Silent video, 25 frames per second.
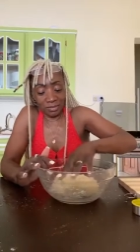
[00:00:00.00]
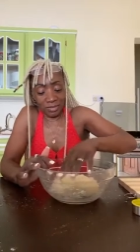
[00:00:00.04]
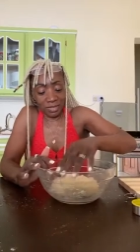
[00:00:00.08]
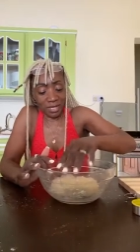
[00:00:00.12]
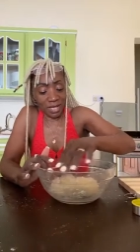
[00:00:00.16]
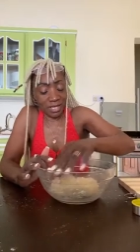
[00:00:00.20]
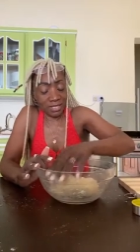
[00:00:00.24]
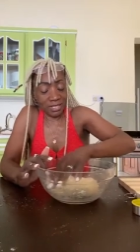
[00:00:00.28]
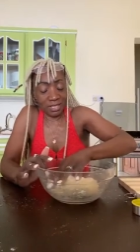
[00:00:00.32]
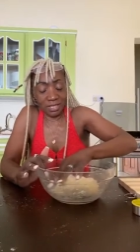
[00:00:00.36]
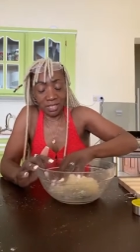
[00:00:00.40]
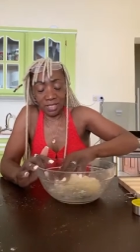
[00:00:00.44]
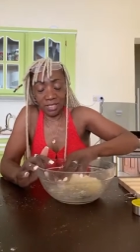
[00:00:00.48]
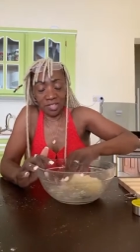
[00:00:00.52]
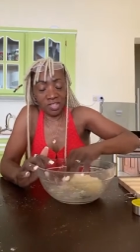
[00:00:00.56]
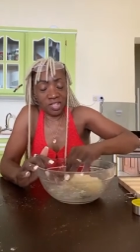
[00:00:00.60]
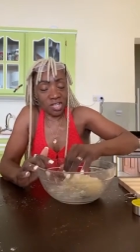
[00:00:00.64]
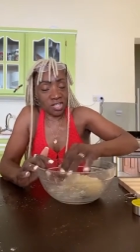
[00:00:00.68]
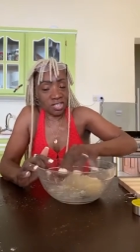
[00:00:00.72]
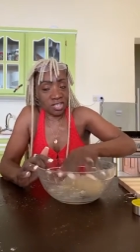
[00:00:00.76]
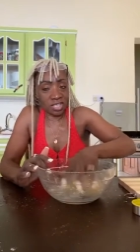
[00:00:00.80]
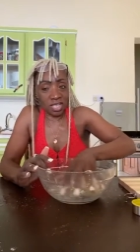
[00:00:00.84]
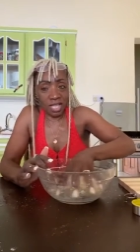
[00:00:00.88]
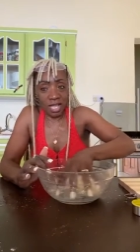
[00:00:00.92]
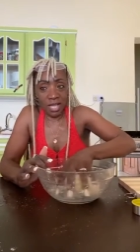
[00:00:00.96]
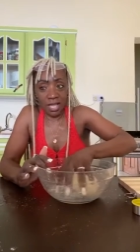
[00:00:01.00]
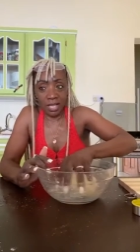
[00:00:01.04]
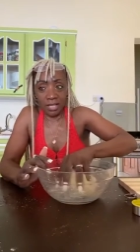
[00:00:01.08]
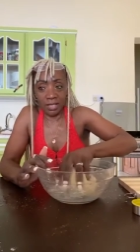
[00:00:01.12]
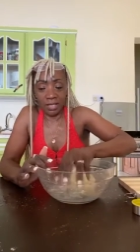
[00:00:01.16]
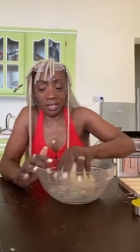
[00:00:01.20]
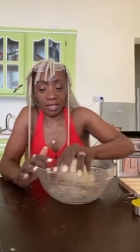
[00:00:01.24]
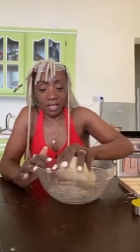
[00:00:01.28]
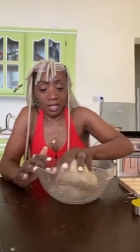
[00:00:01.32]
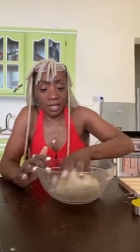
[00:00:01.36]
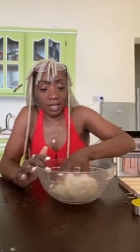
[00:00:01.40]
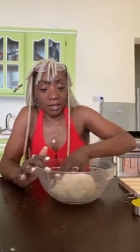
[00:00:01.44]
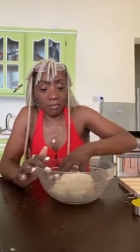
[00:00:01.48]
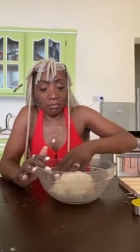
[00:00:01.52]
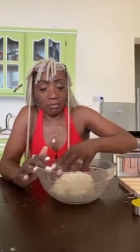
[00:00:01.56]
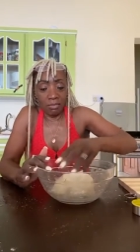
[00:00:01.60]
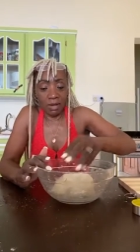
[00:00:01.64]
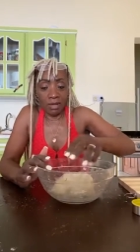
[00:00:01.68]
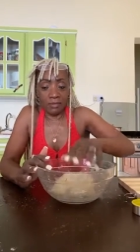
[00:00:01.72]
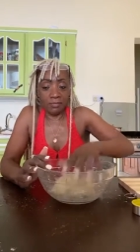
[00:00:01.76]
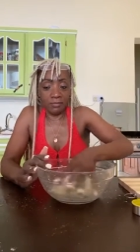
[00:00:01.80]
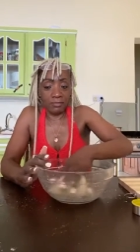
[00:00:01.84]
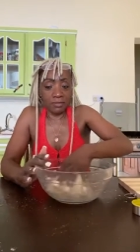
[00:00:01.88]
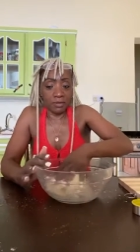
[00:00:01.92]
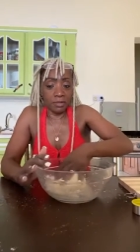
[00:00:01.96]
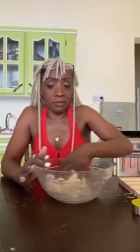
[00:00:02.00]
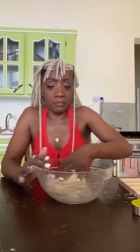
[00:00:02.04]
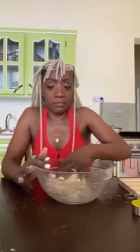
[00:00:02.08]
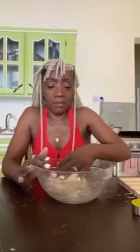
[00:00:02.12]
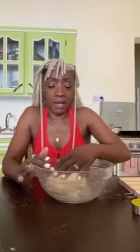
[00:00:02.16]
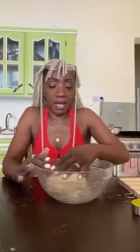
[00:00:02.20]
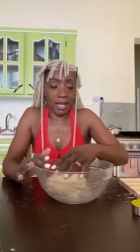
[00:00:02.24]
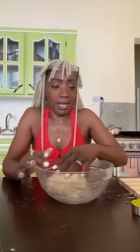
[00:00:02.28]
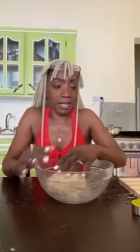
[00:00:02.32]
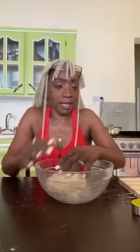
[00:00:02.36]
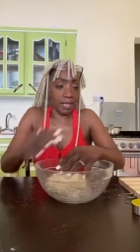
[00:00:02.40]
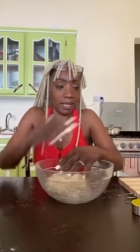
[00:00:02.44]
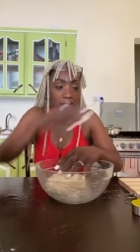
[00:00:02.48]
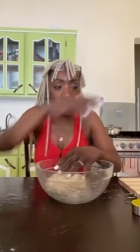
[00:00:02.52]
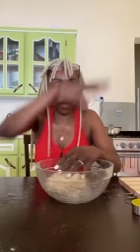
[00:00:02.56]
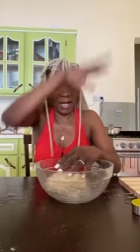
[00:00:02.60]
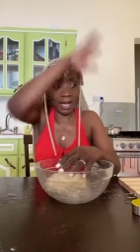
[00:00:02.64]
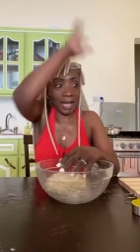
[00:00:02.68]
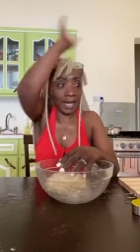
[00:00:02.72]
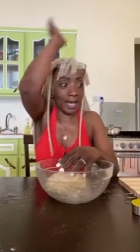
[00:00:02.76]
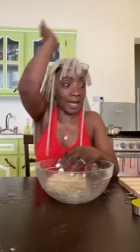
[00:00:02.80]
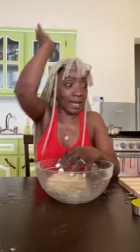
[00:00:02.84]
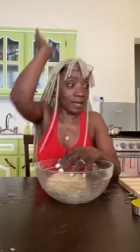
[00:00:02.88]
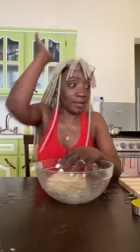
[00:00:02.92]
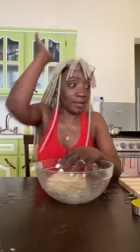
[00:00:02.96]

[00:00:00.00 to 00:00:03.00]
especially when you're meticulously